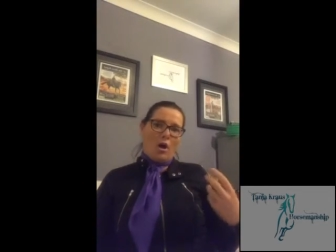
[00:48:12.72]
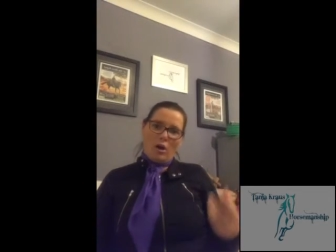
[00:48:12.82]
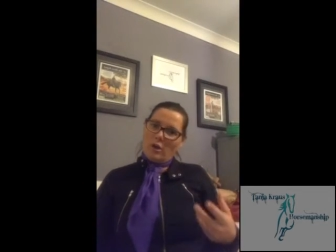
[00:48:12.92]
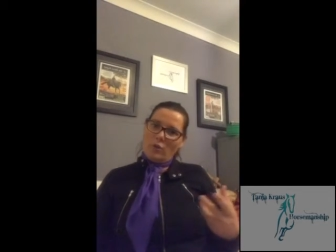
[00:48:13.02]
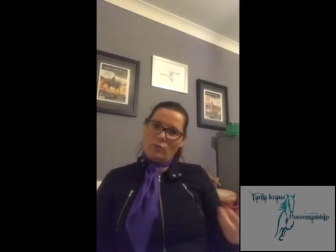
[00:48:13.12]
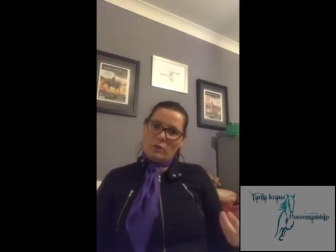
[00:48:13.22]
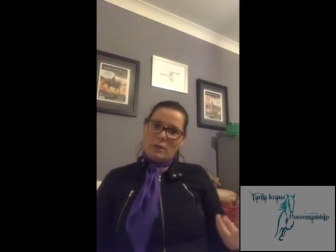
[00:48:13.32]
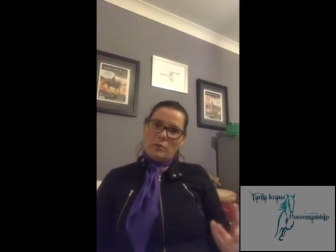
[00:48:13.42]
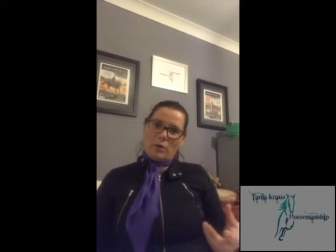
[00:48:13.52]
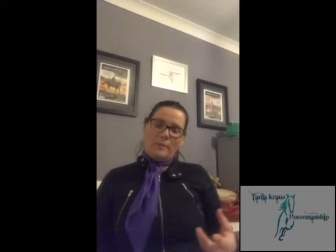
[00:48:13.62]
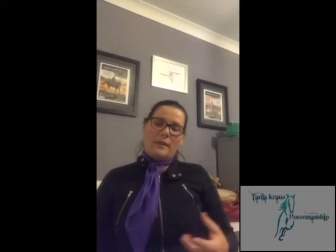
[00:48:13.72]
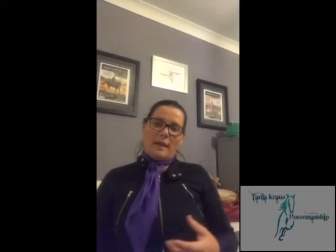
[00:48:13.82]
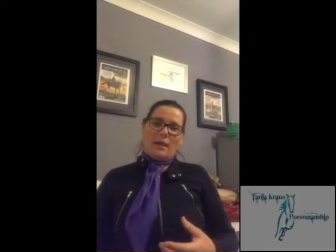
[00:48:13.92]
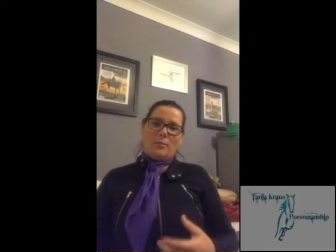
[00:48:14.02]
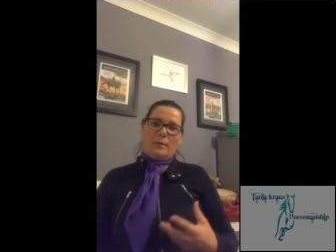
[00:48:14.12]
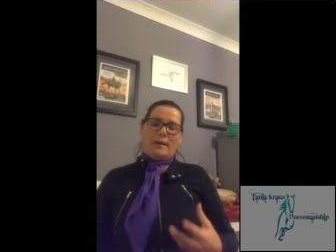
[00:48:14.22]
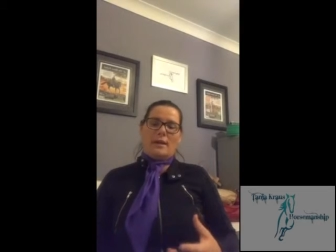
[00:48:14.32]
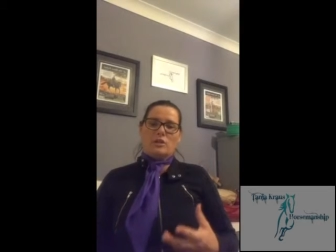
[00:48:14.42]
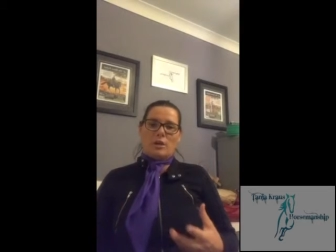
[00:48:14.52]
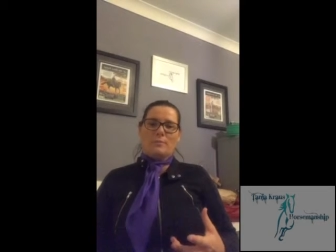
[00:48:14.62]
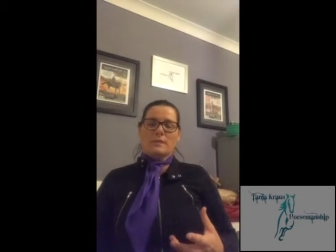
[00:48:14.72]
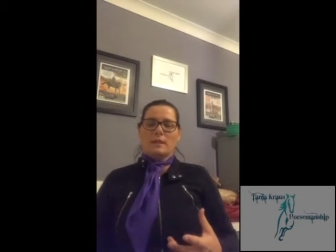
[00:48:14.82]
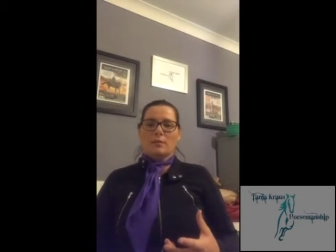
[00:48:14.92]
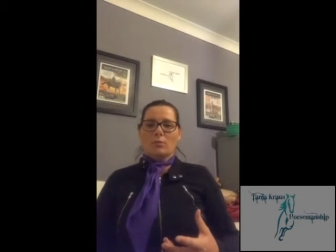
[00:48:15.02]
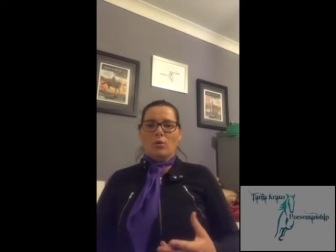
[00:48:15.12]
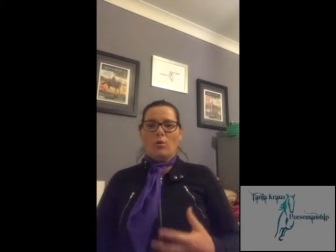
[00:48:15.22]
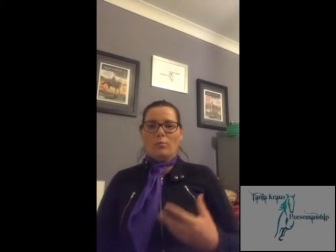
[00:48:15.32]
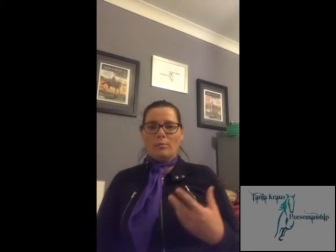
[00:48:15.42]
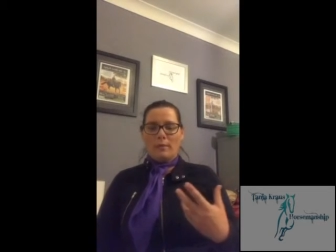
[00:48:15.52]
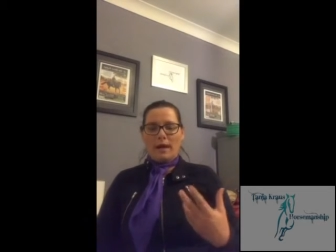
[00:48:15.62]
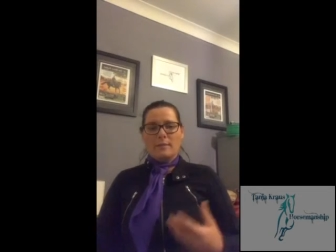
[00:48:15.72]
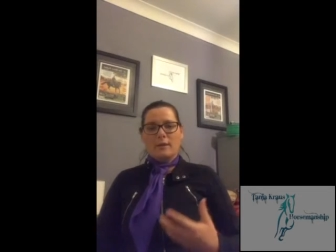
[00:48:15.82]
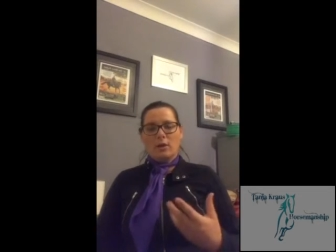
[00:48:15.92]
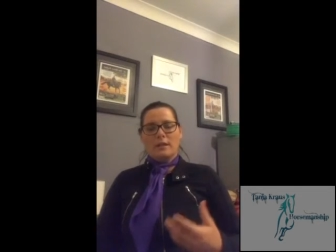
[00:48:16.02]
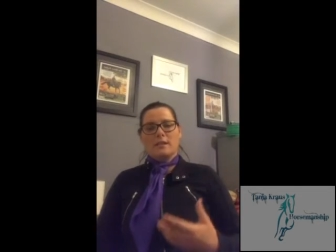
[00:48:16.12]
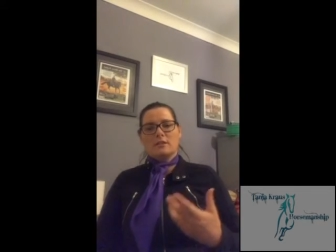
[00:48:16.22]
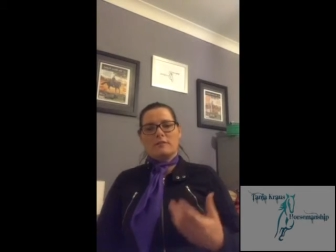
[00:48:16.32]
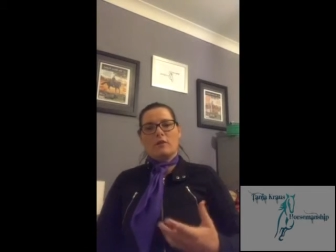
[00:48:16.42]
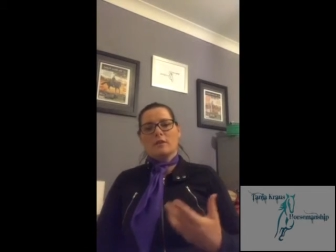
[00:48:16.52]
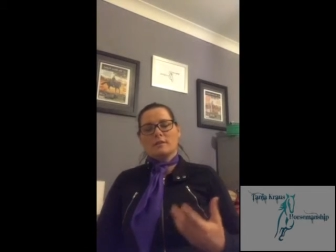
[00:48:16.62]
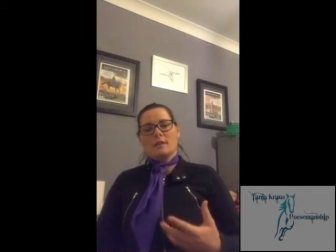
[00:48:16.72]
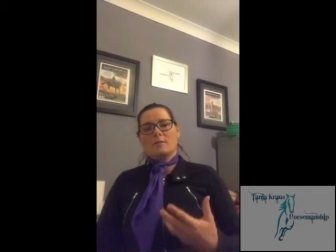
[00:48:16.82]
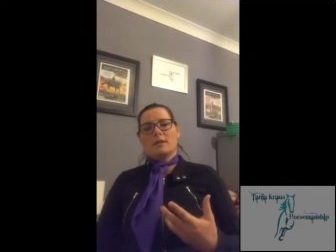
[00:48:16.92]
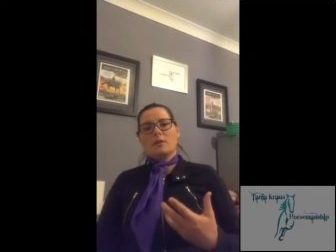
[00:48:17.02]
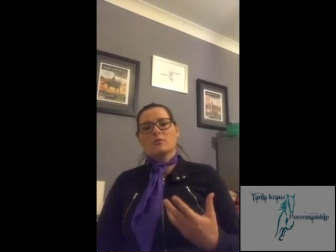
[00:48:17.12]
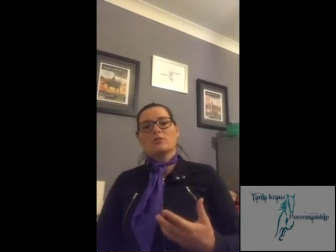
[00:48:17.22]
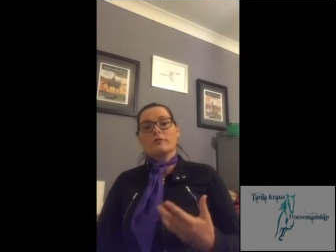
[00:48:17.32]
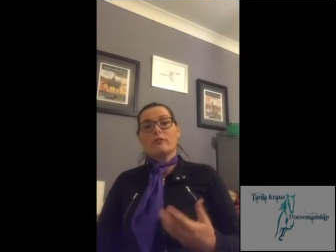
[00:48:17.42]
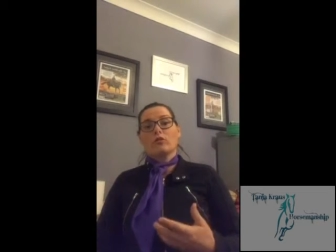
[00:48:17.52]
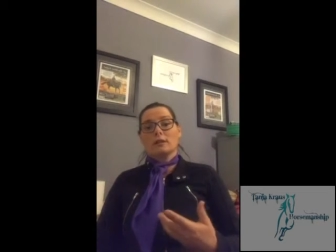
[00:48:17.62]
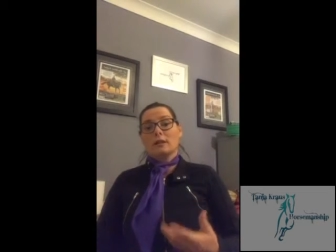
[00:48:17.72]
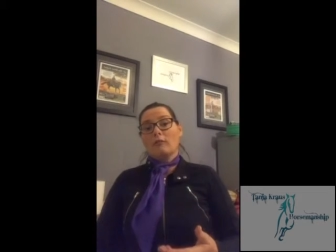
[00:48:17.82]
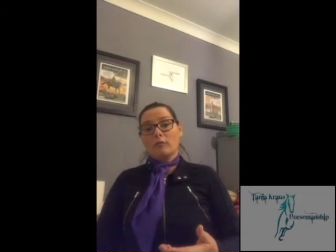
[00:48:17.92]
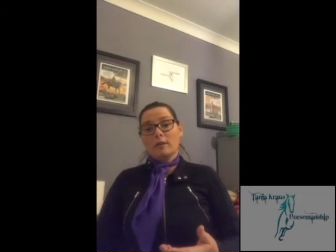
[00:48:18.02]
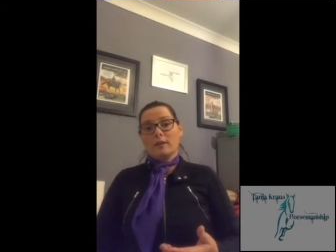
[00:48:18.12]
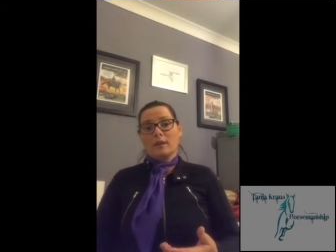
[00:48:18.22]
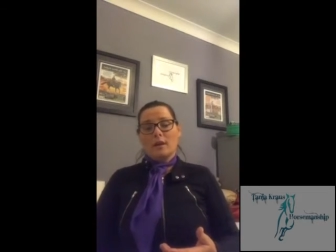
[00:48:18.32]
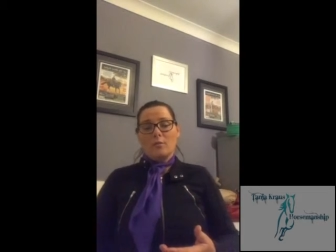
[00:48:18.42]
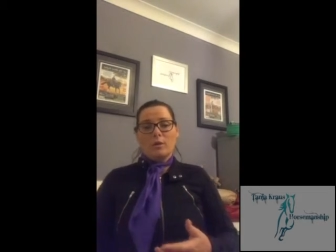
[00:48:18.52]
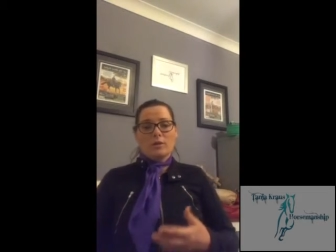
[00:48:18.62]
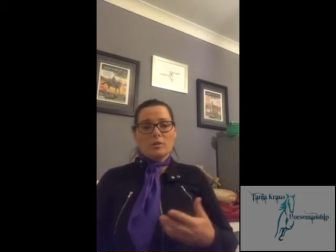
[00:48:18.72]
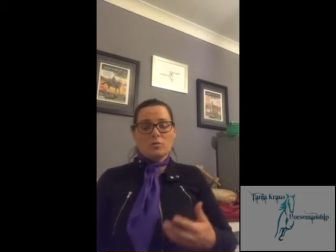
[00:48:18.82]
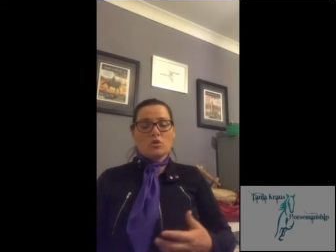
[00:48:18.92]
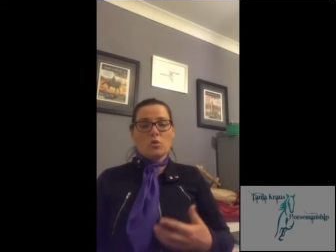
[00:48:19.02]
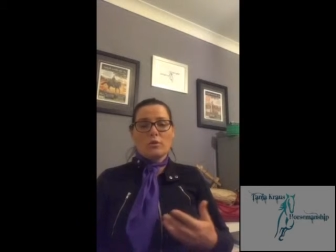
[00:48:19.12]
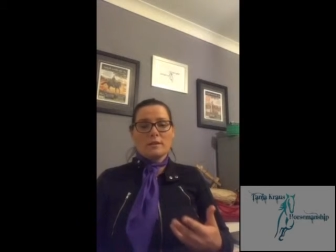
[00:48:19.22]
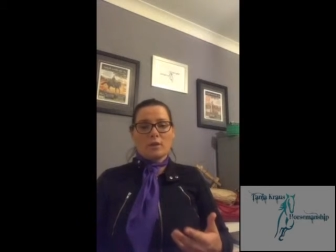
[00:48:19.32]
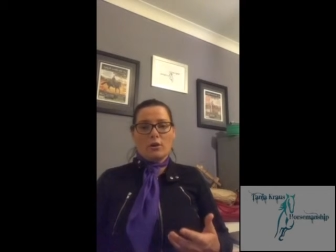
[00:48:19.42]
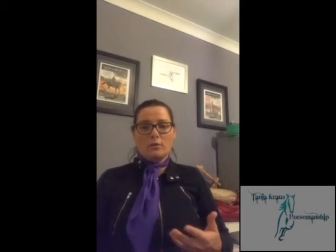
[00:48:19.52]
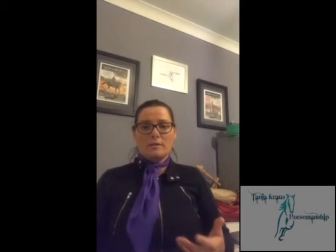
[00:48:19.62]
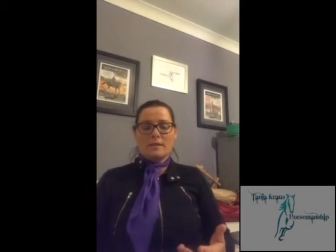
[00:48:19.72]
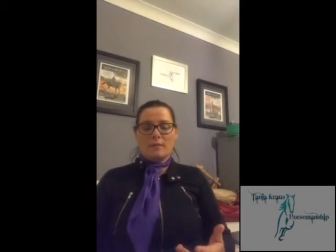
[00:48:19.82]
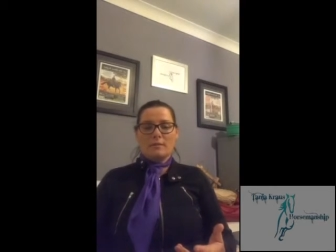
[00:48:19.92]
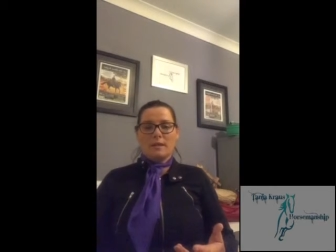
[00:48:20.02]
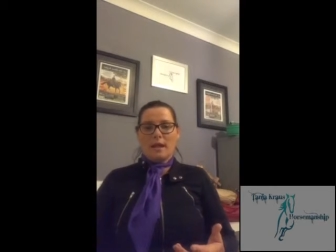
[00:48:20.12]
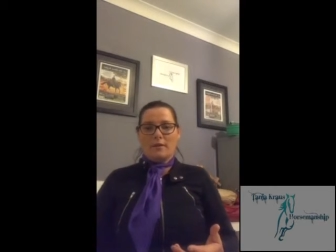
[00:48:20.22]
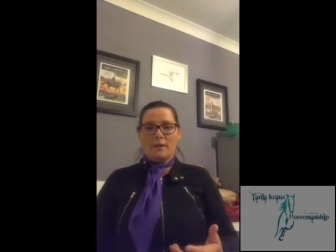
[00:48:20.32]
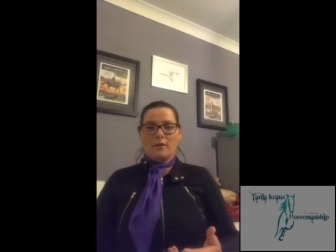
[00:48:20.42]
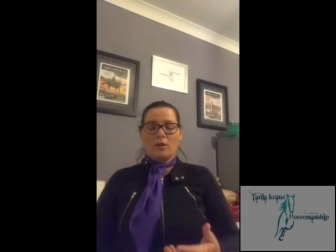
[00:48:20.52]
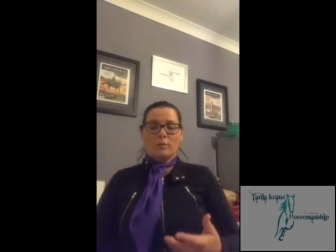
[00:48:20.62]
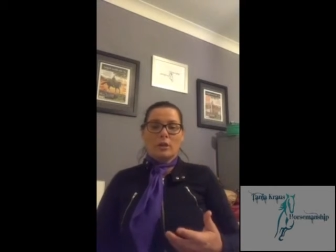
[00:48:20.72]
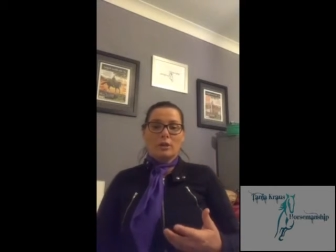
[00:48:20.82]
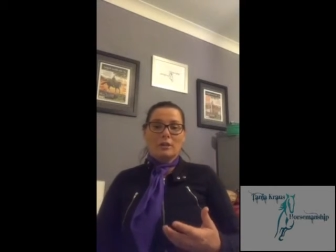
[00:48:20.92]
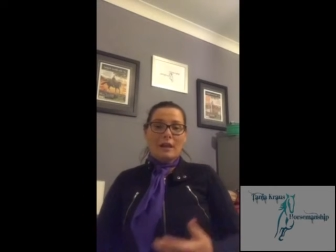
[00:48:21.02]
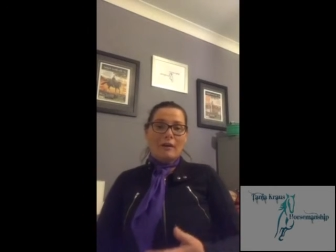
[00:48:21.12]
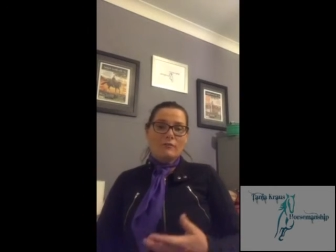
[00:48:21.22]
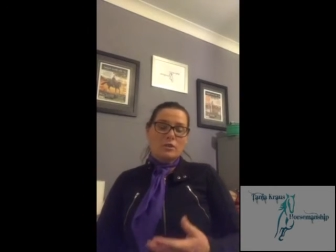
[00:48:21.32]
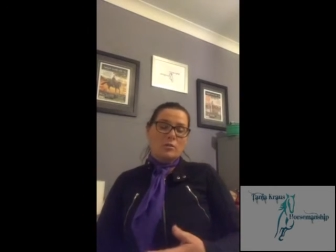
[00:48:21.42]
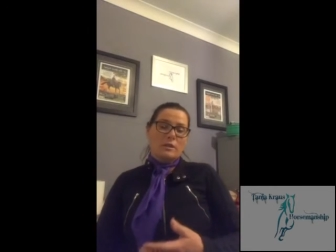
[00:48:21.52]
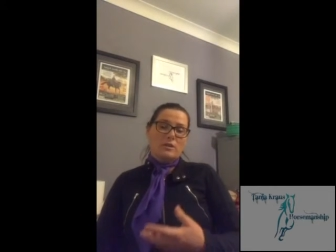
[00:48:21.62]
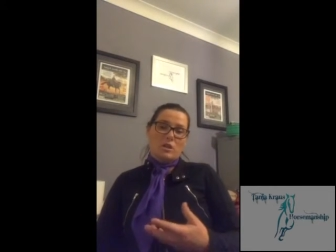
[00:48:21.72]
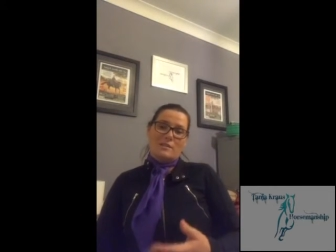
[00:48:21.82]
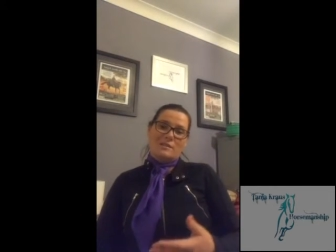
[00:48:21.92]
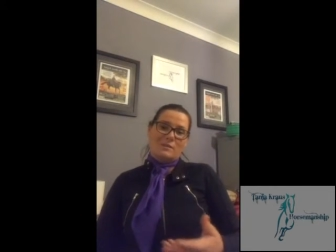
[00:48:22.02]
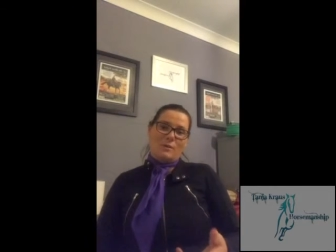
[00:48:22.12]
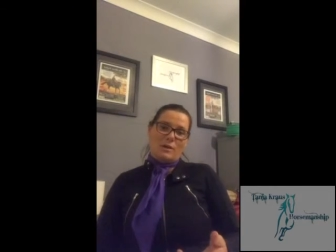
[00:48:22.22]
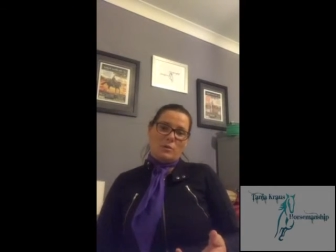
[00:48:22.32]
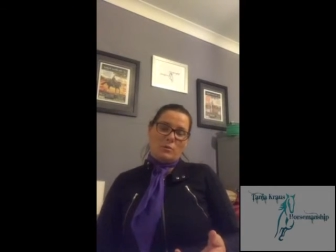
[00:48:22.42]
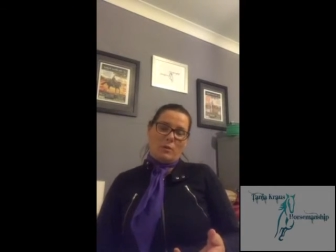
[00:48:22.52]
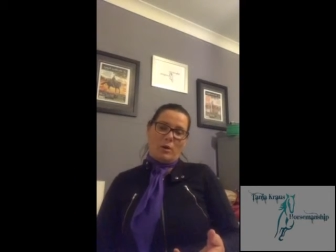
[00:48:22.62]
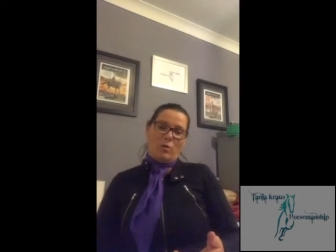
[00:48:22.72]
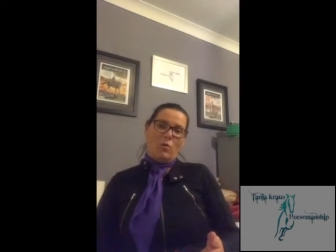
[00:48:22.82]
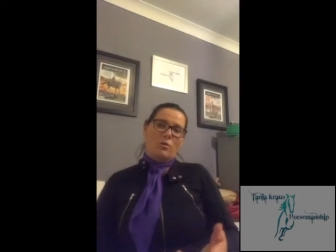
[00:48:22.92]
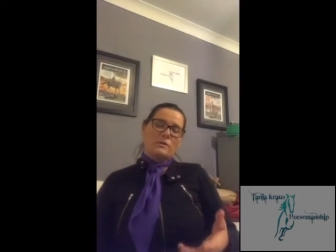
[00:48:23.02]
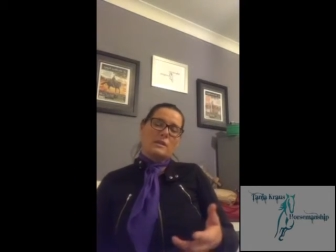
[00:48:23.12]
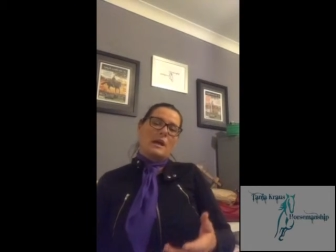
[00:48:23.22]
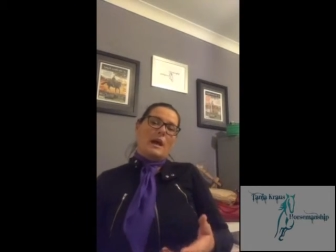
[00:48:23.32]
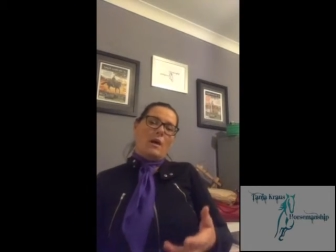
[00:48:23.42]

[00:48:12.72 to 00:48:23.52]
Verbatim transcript: I don't really want to be galloping at jumps anymore. Maybe I need to find something else to fall in love with, because I'm sure there's going to be something out there that I'm going to love doing just as much with my horse.